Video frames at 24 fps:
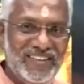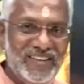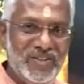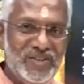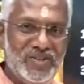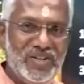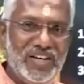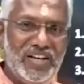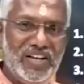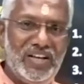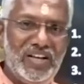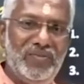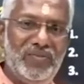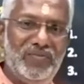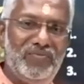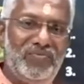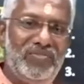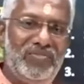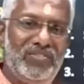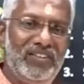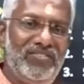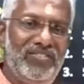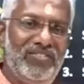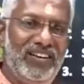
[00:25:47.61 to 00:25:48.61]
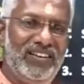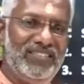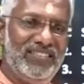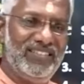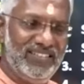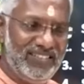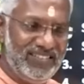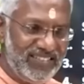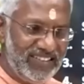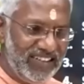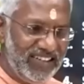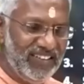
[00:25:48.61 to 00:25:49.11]
Every
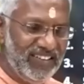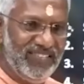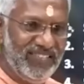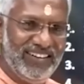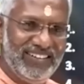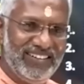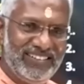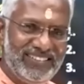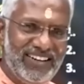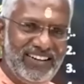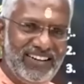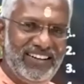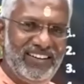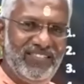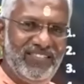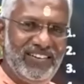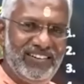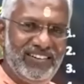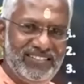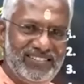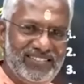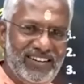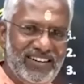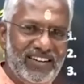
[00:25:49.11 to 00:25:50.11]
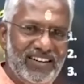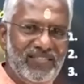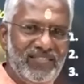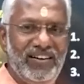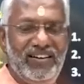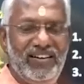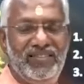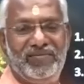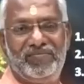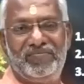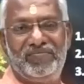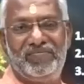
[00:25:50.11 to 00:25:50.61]
father, study well, study well, study well.